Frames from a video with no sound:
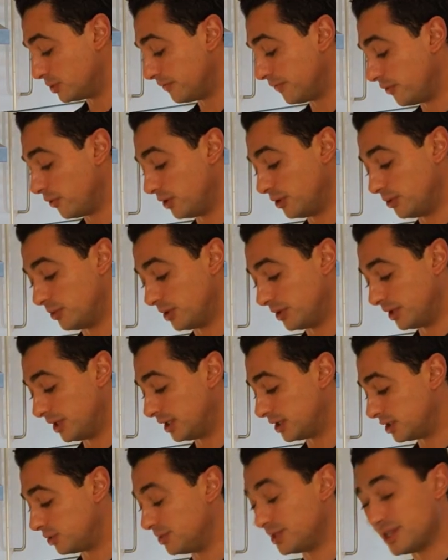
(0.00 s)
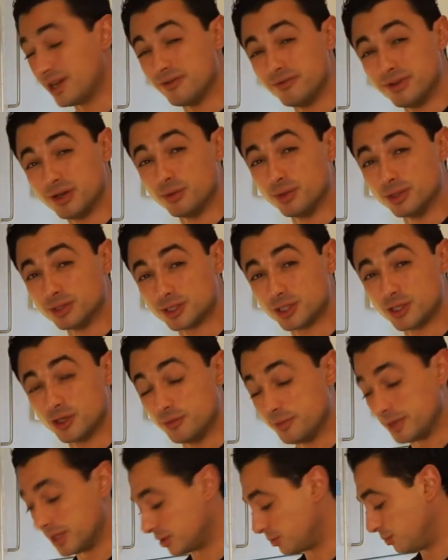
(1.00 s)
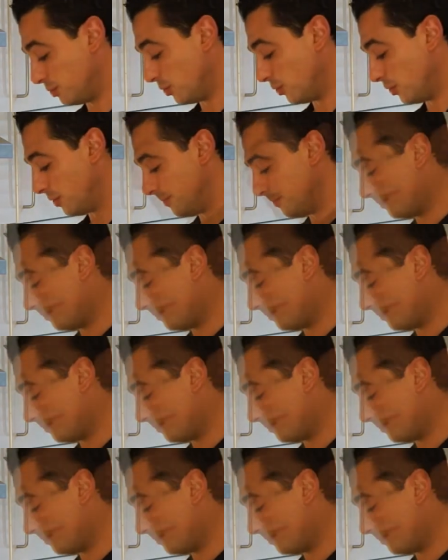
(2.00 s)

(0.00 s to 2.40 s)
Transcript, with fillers: of oil on this and we don't really want too much more.